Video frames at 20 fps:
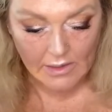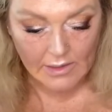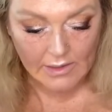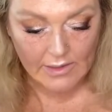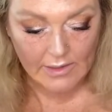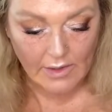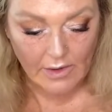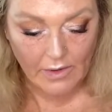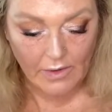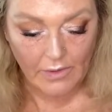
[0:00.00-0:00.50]

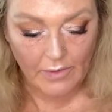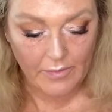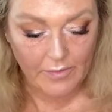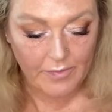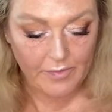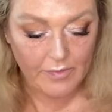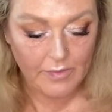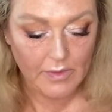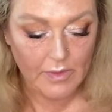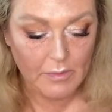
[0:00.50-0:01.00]
So,
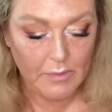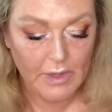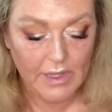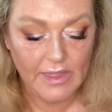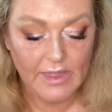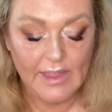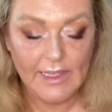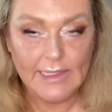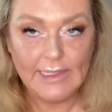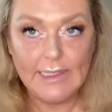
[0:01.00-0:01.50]

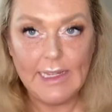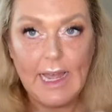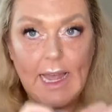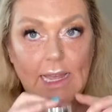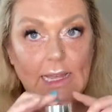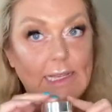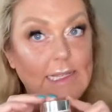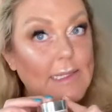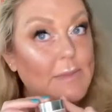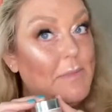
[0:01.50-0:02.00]
but this guy
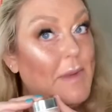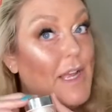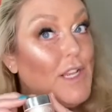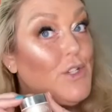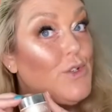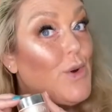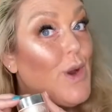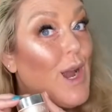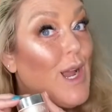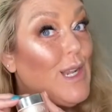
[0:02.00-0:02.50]
is my
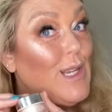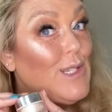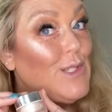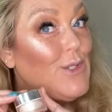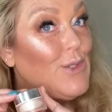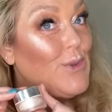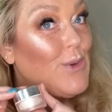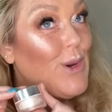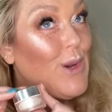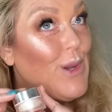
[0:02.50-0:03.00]
tried and
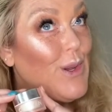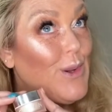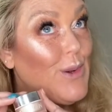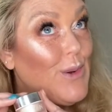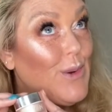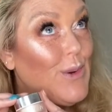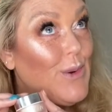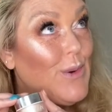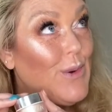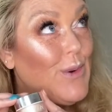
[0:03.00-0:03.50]

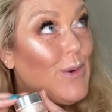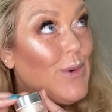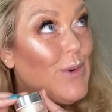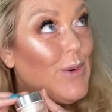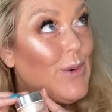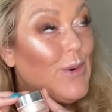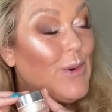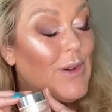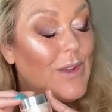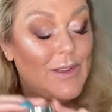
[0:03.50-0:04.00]

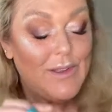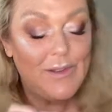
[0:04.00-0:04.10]
true.